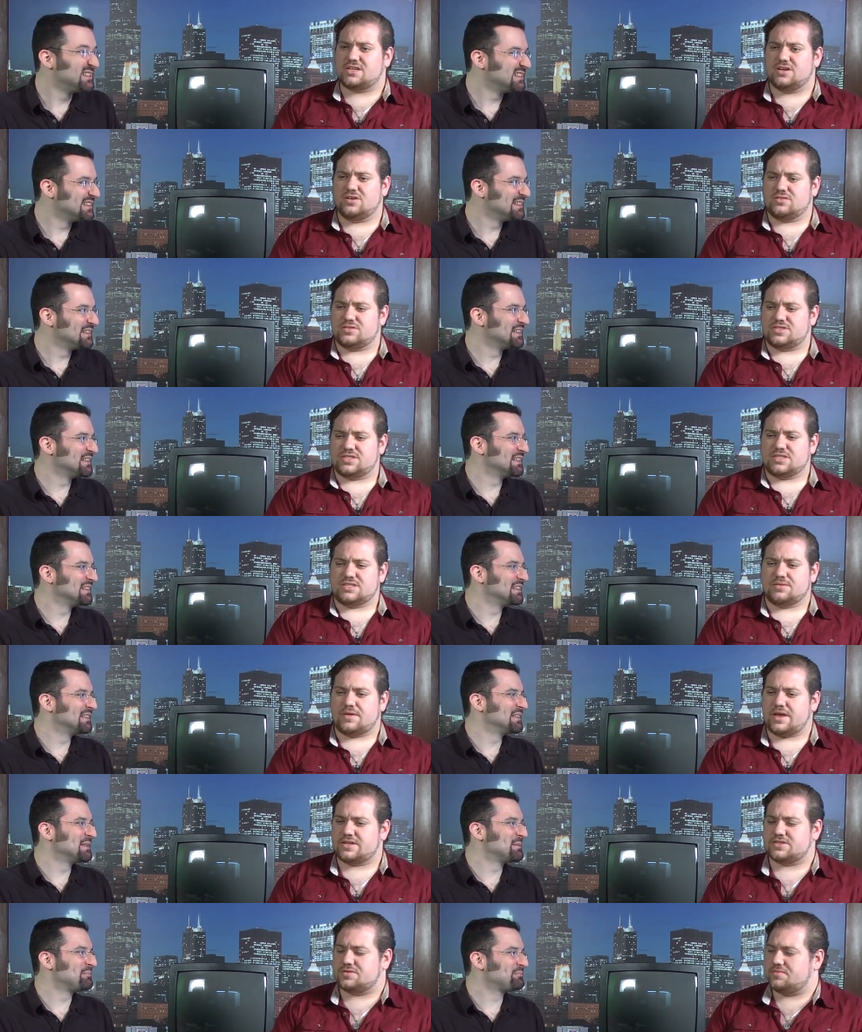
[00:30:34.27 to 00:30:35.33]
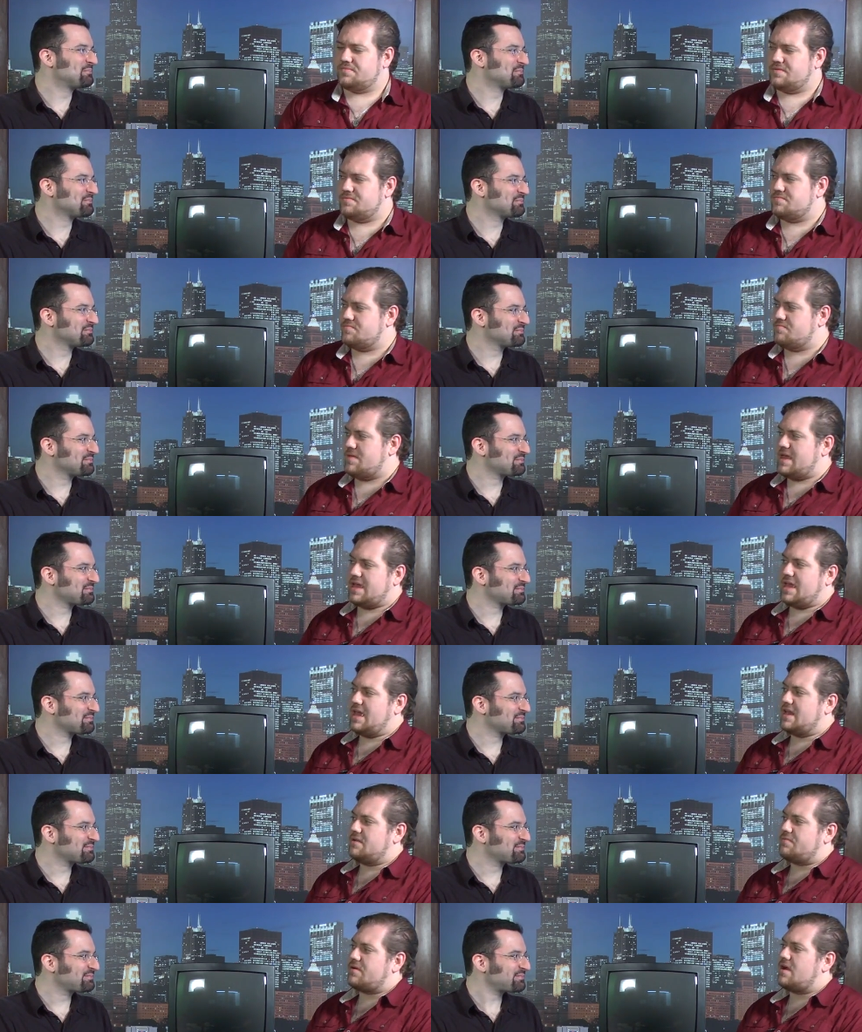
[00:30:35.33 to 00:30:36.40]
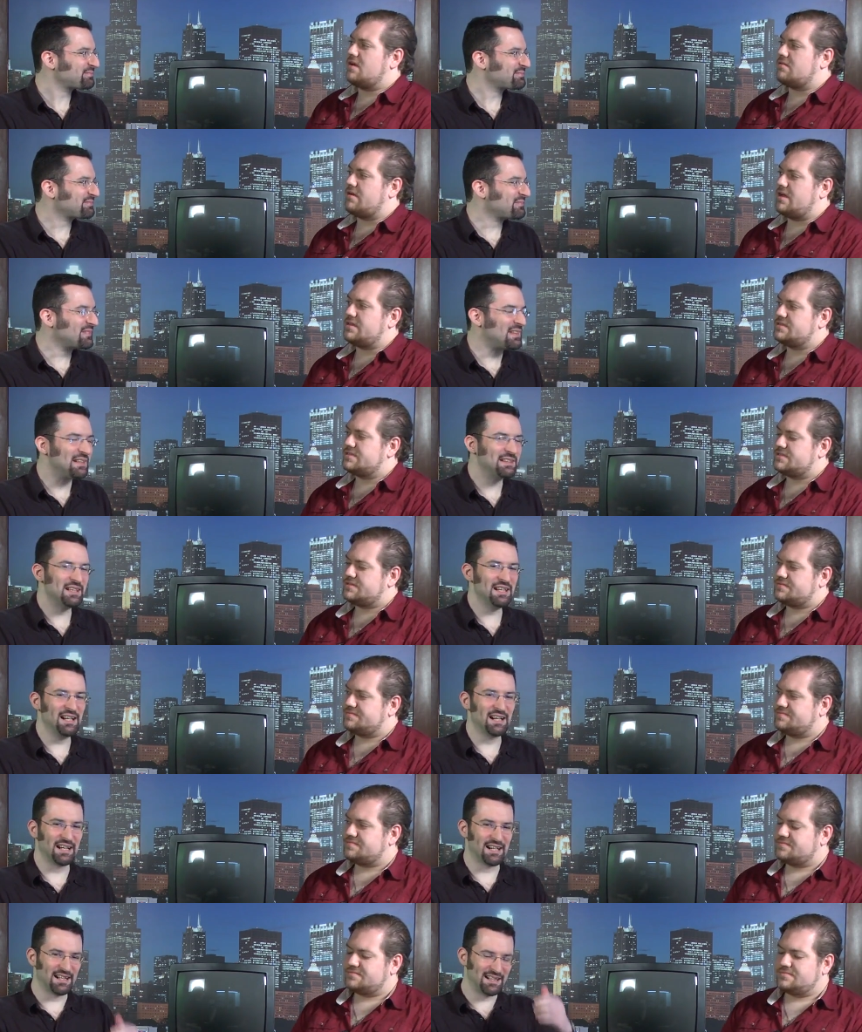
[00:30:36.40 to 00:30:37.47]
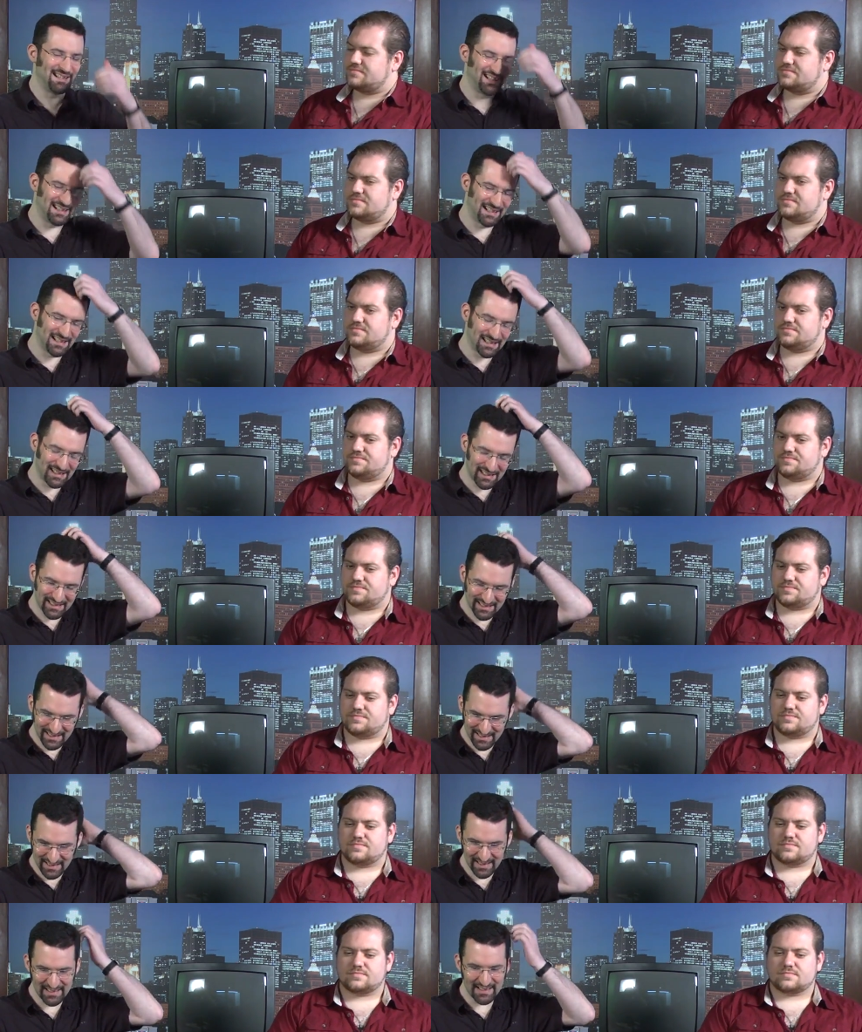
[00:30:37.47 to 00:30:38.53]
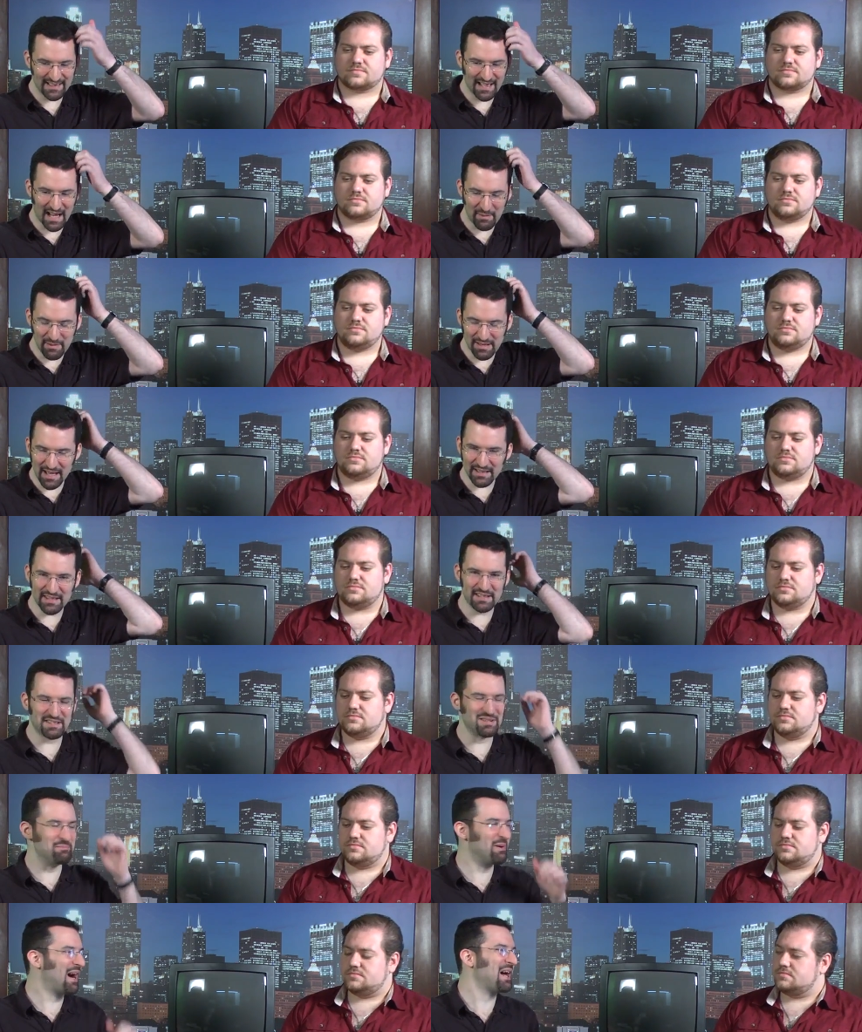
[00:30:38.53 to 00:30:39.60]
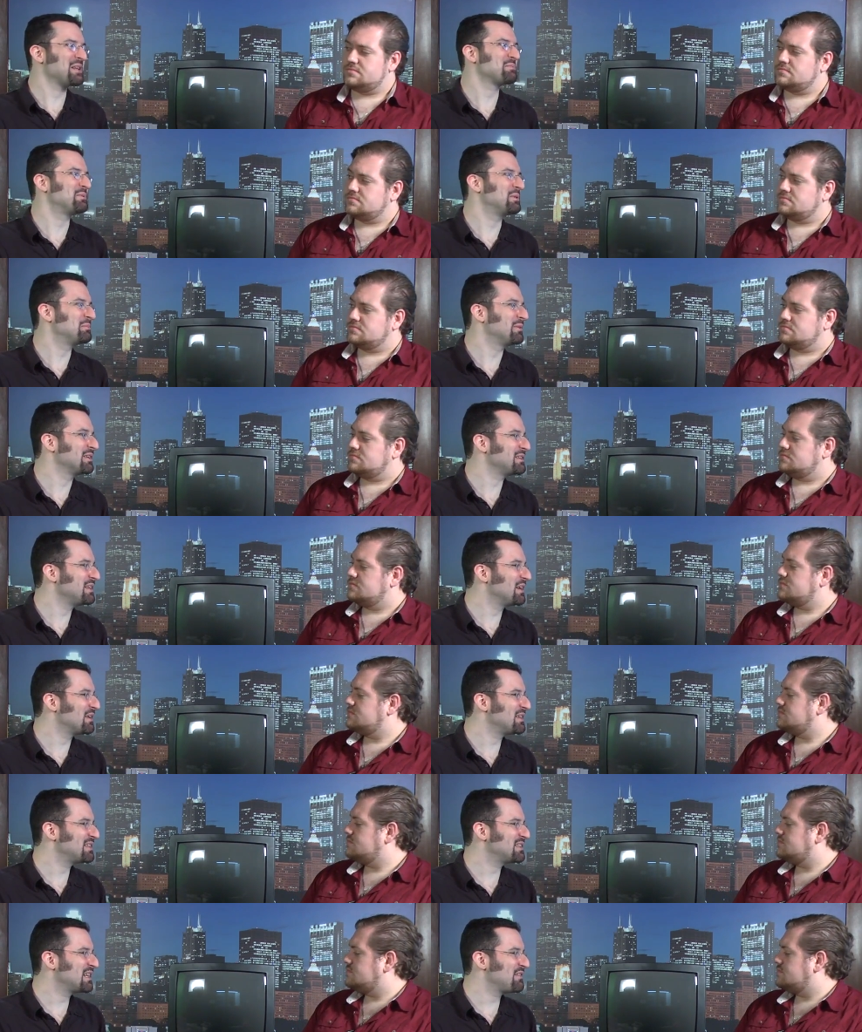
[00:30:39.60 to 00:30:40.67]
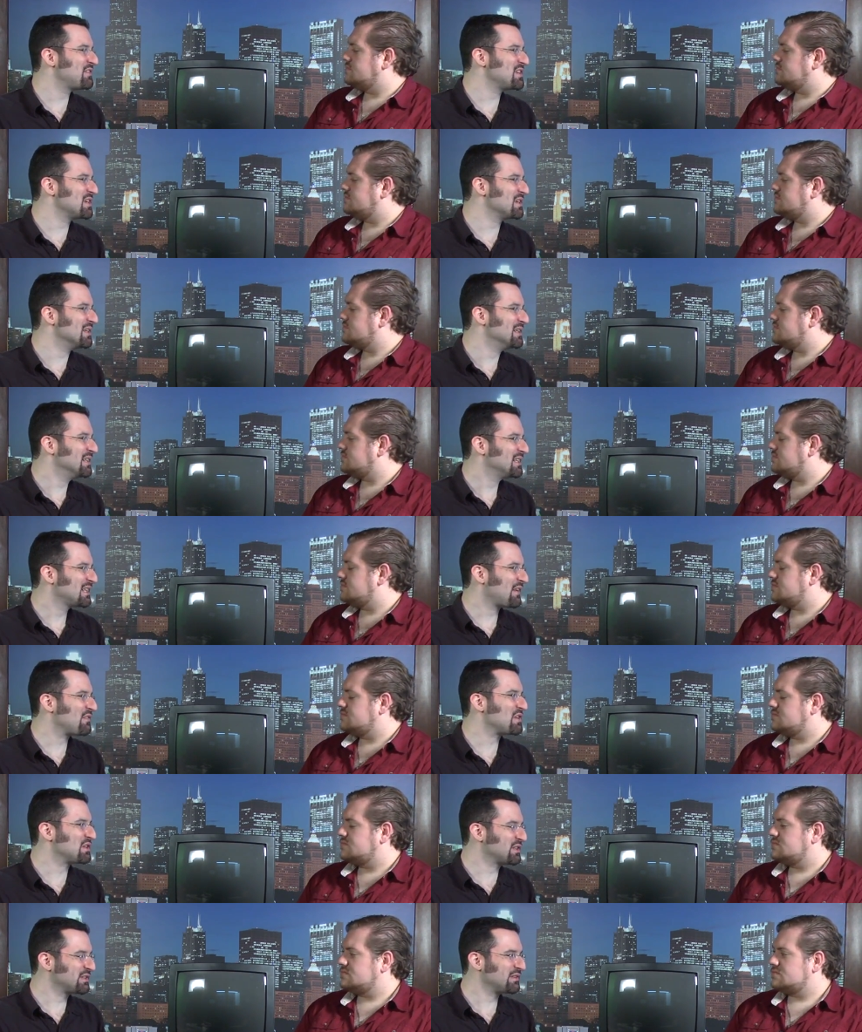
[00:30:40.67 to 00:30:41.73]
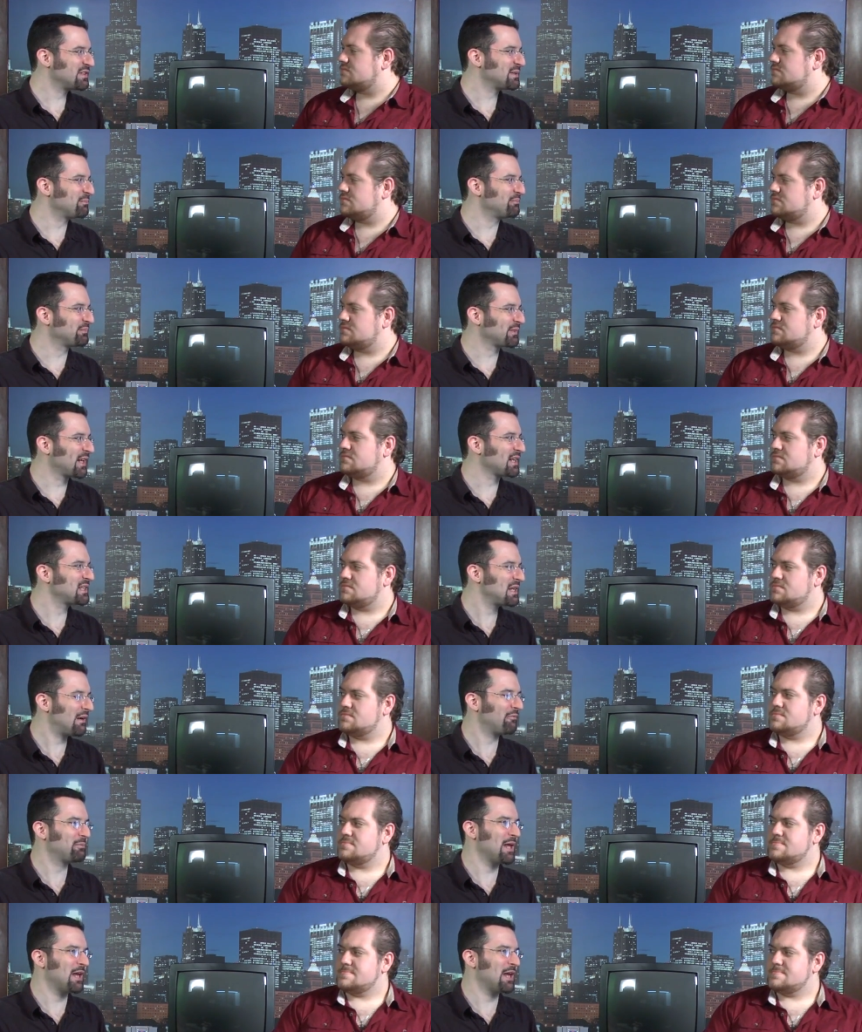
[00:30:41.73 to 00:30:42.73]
Speaker 1: codes just to actually be making any progress.
Speaker 2: Yeah, uh, I mean nothing's impossible, but you know it gives you gives you some like tough